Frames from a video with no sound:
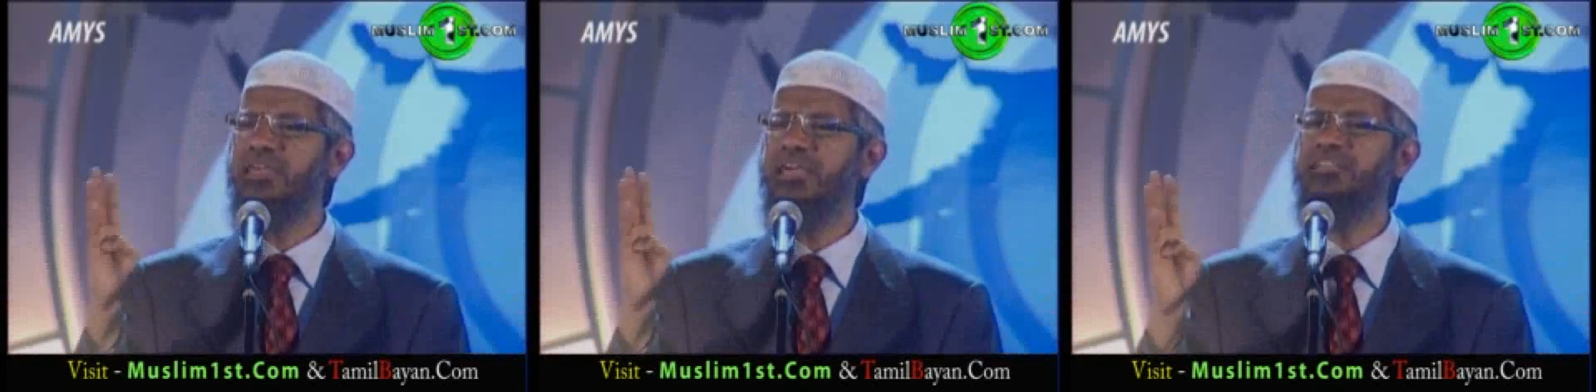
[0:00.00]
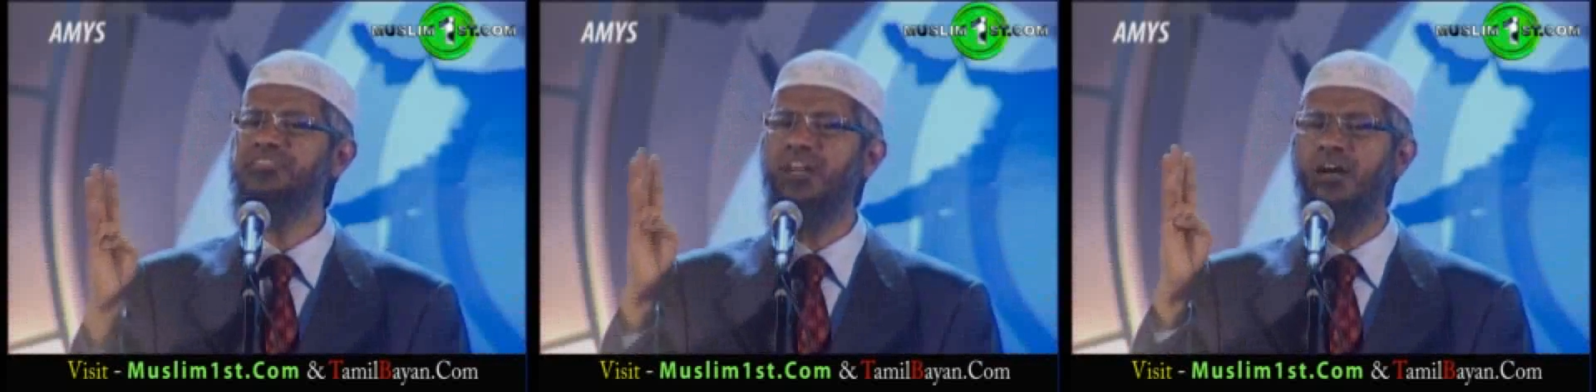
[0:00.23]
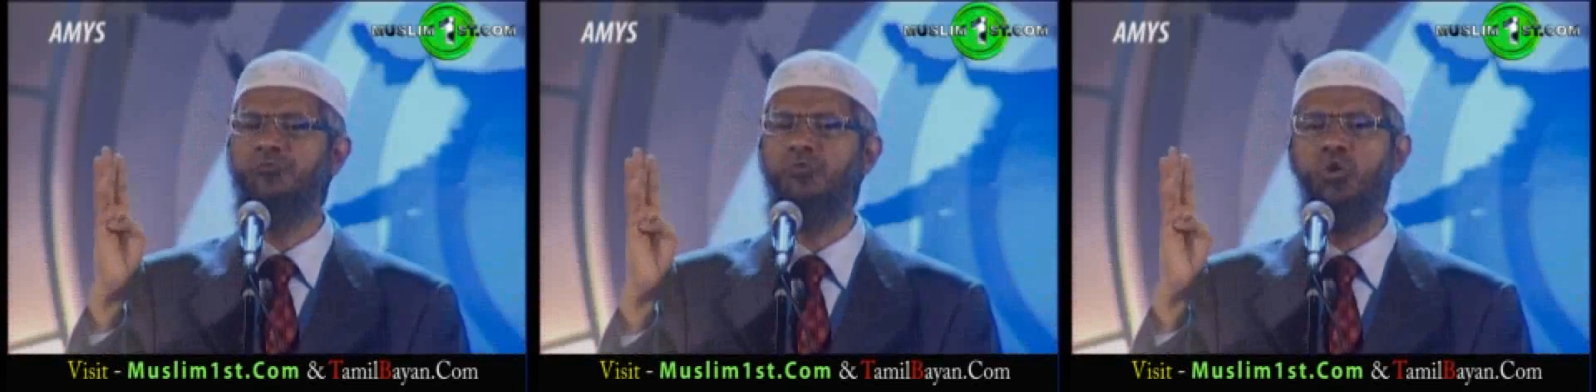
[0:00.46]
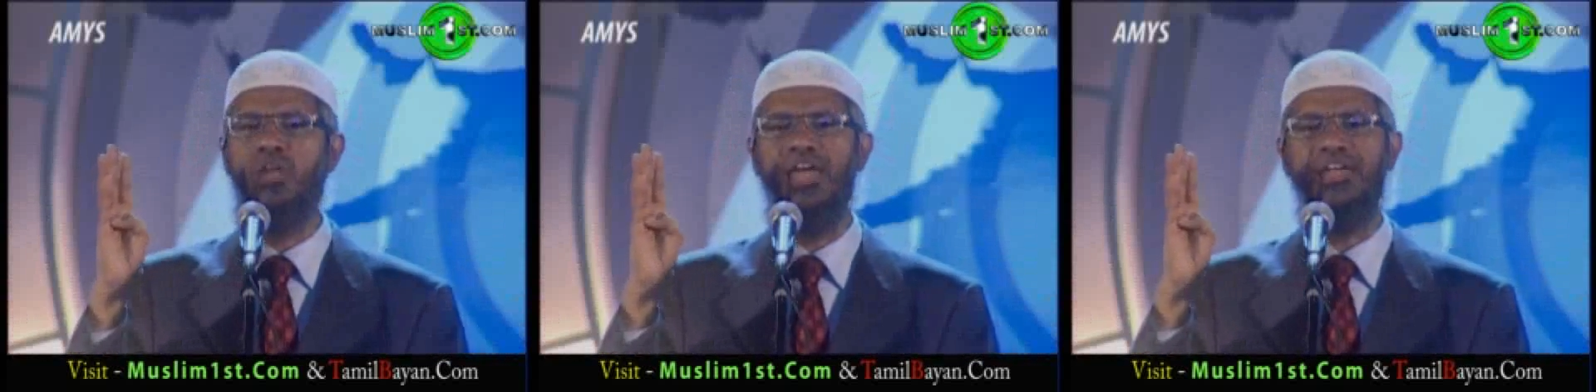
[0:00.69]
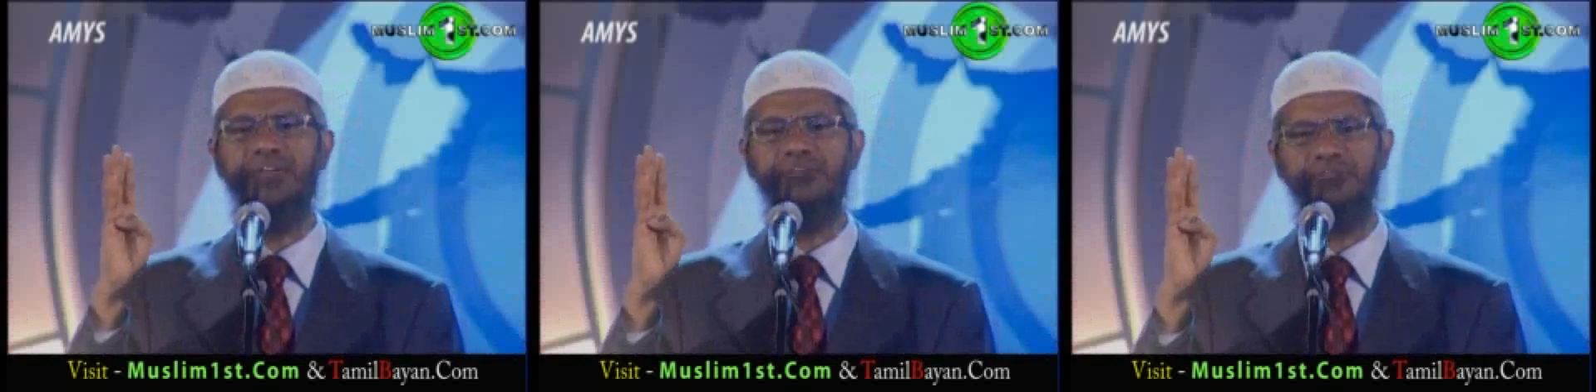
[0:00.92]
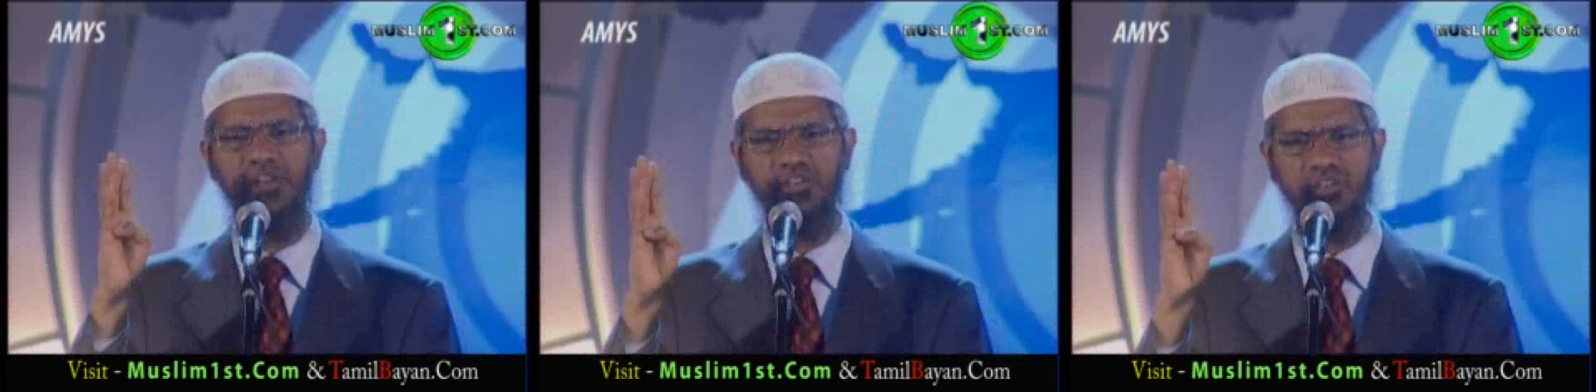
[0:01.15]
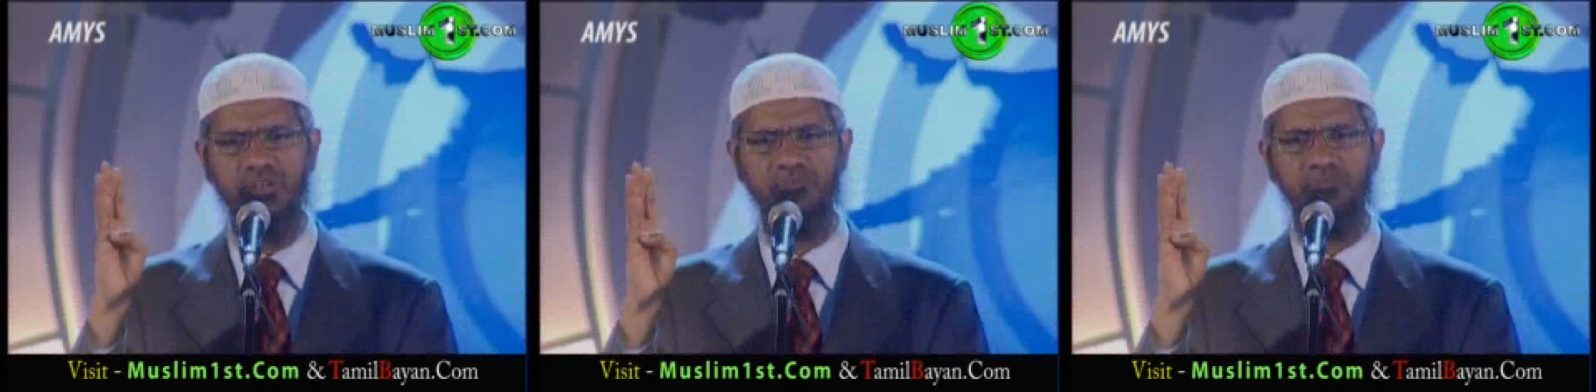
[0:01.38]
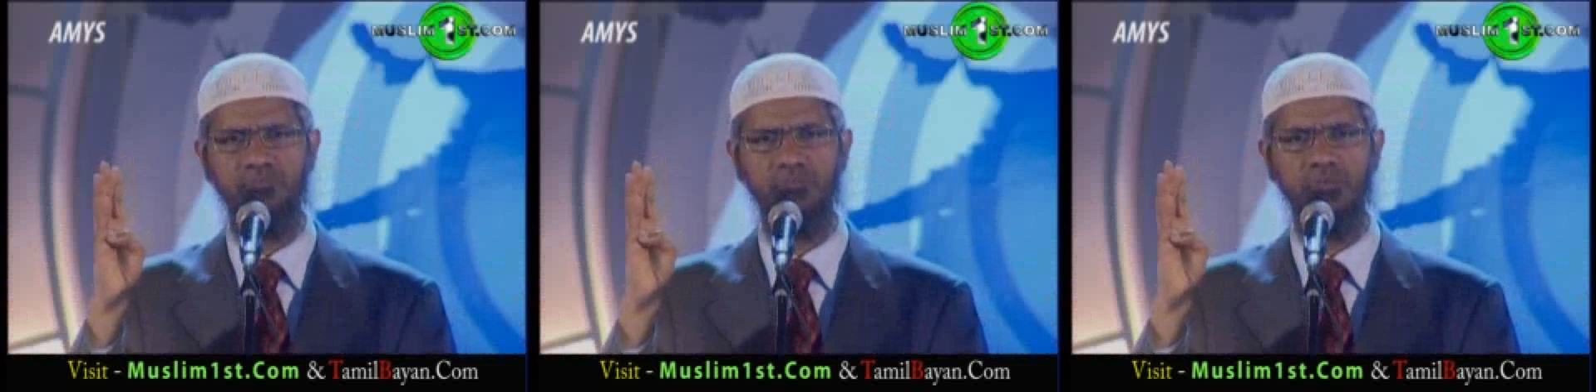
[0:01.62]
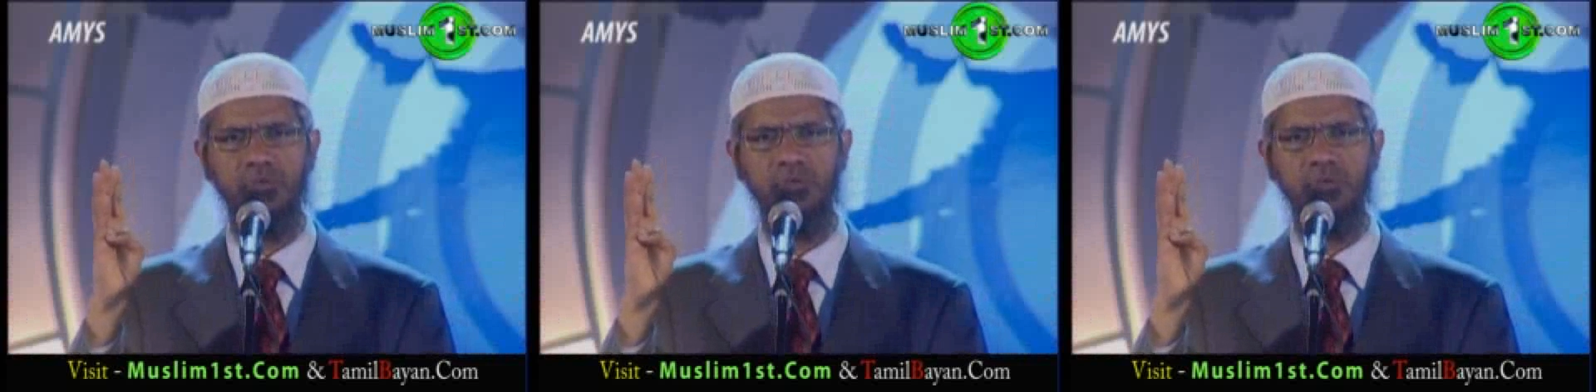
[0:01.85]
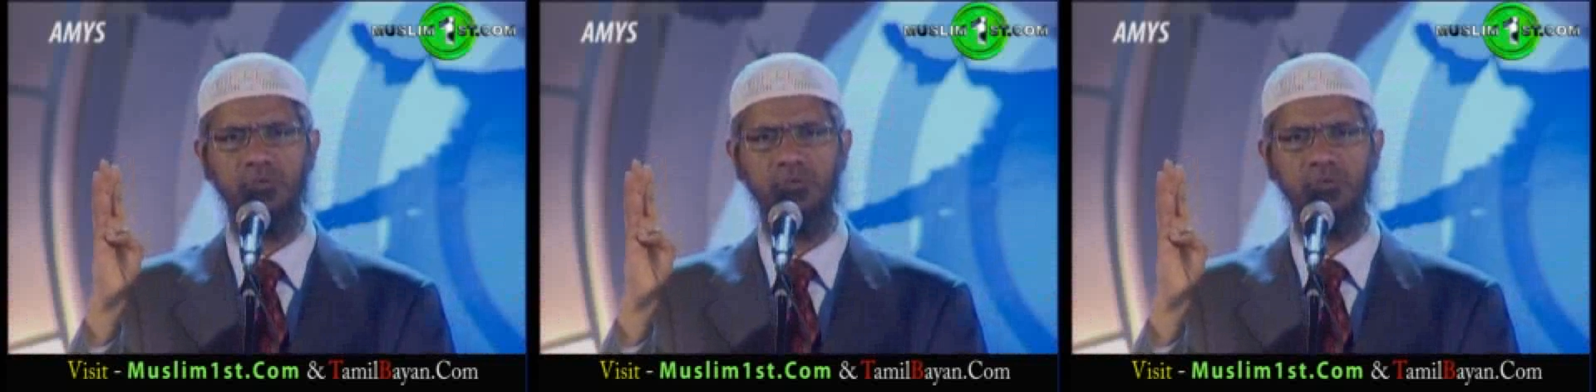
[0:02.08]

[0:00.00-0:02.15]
This is a four-line definition